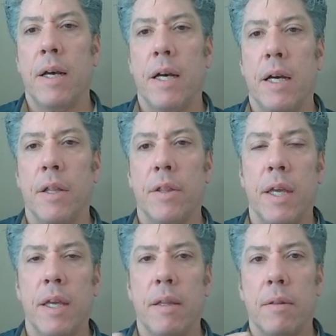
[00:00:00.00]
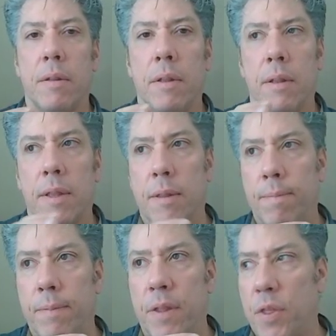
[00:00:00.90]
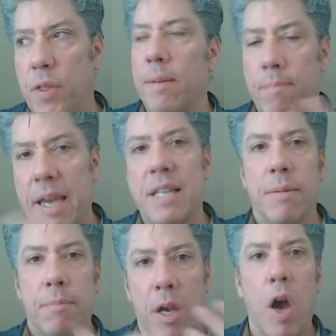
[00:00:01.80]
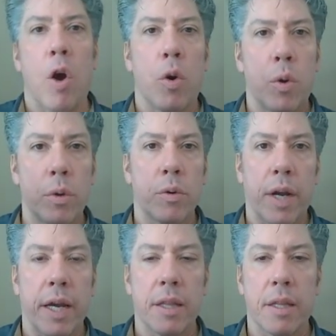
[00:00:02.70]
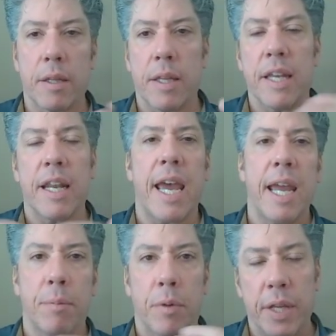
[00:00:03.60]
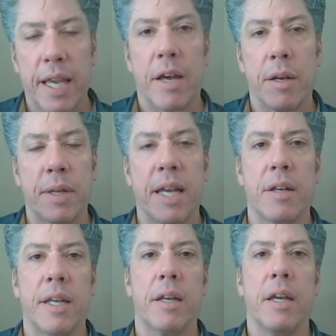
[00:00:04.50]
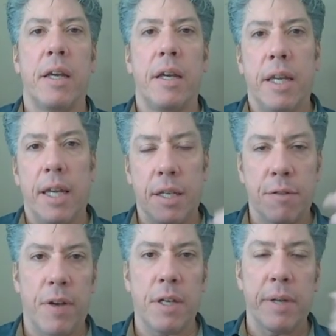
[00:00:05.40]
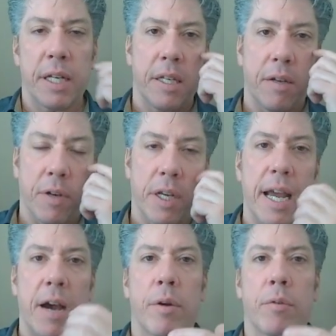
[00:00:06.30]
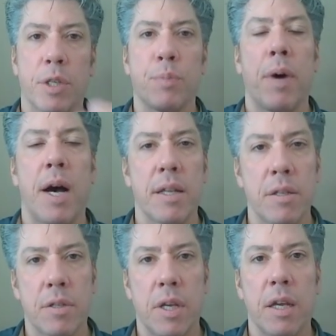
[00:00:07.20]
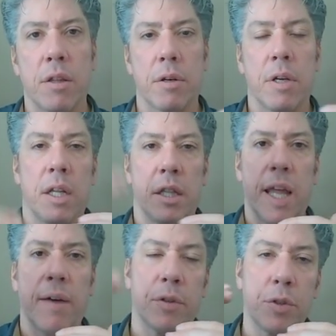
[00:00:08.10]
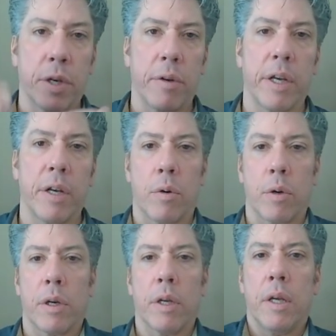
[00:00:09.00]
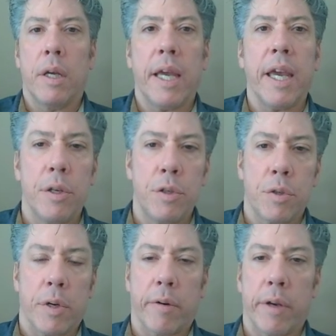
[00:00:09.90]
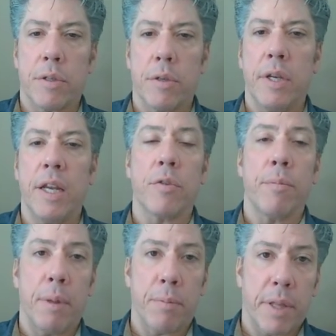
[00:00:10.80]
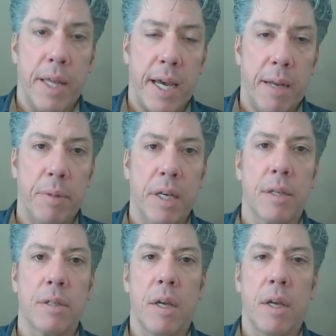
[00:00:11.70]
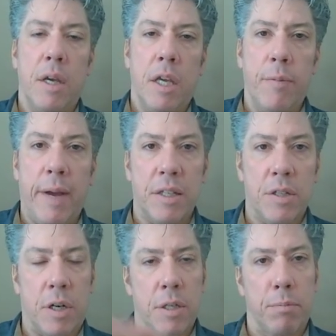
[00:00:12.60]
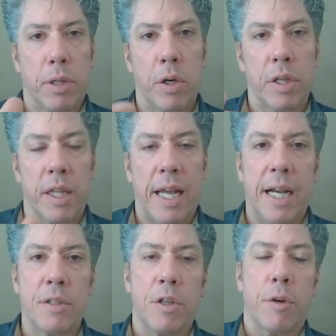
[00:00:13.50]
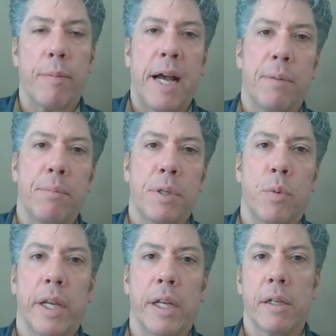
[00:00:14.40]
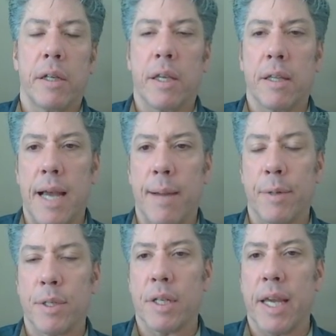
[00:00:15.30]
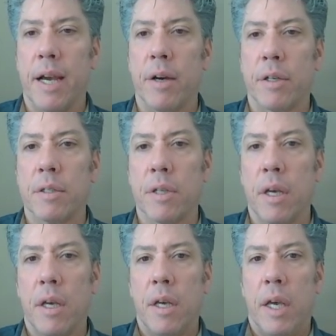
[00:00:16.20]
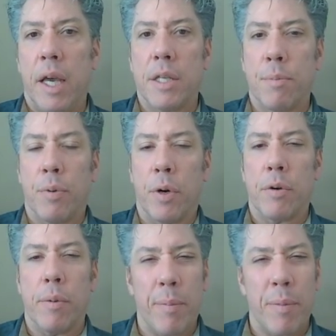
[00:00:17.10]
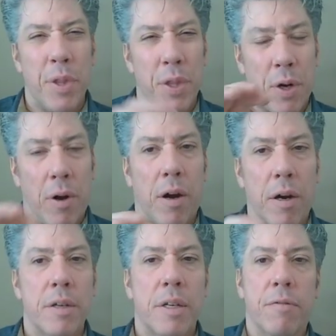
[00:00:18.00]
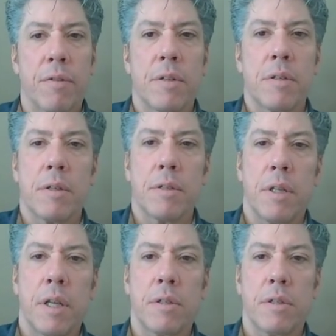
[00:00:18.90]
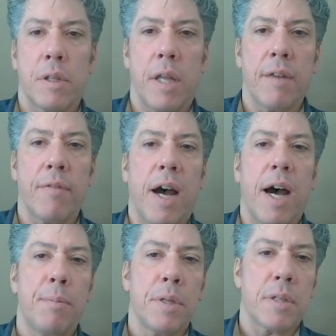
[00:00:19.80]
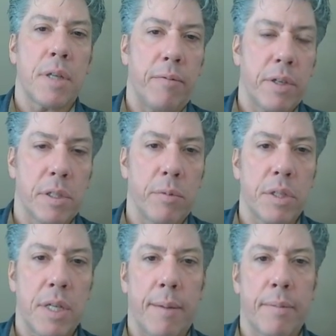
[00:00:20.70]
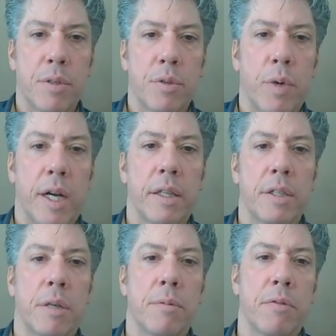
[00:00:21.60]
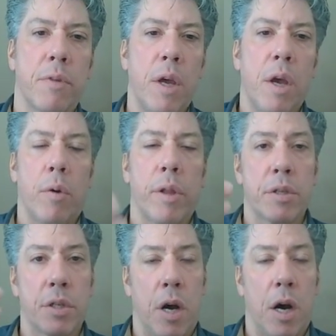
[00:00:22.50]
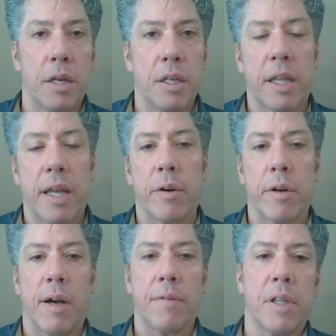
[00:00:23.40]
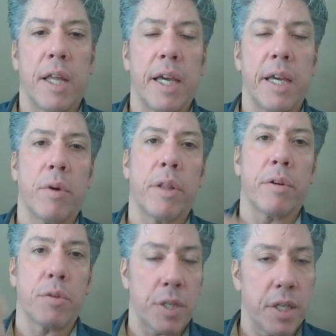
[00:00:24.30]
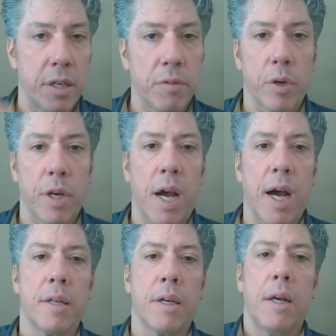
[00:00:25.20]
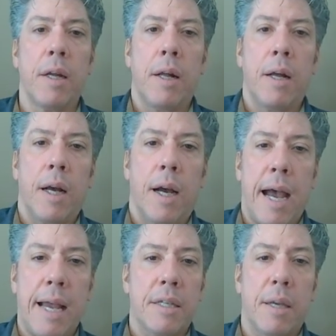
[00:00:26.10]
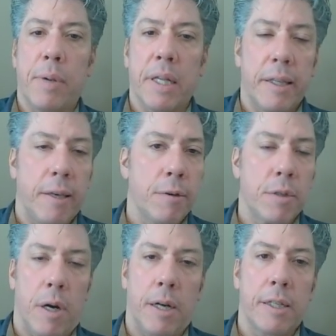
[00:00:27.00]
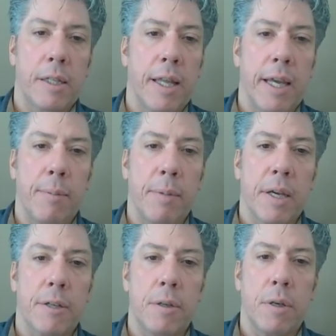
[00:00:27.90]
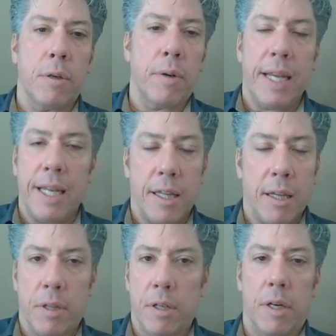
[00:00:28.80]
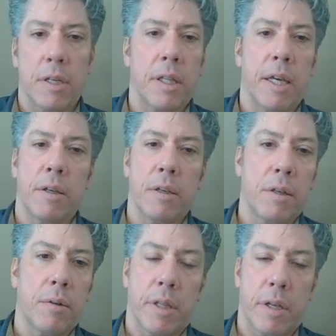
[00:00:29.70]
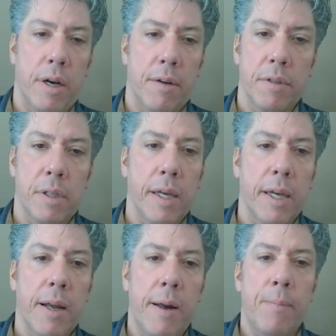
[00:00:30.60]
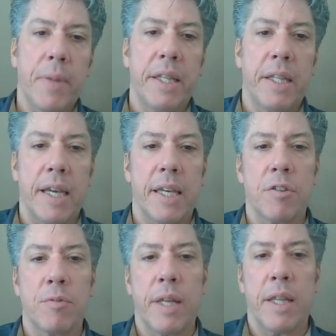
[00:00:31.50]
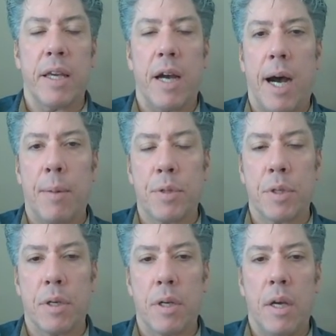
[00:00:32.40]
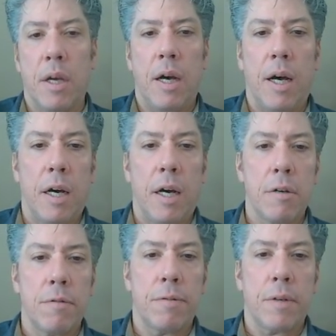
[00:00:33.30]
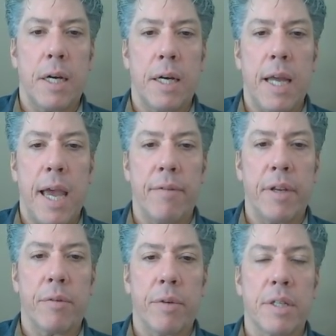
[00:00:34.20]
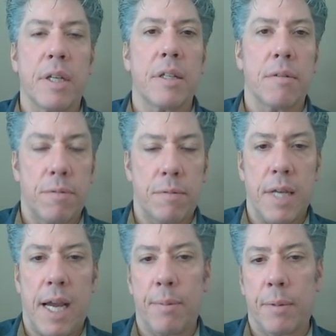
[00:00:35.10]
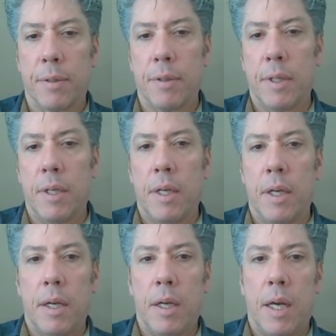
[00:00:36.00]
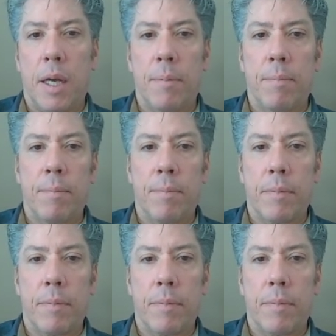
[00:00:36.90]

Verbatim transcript: Uh, the the thing that makes them go, right? The the enable, the count up, the countdown is fundamentally different in how it responds to either level triggering or edge triggering. So you need to remember that because you might start to blur the lines in your mind between timers and counters. And it's important to remember that there are differences, and there's a lot of options, obviously, with timers as well in terms of whether it's an on delay or an off delay, and whether it's retentive or not. Uh, I typically use on delay because you can do anything with an on delay you can do with an off delay, and then that gives me the option of uh, having a retentive timer. Um,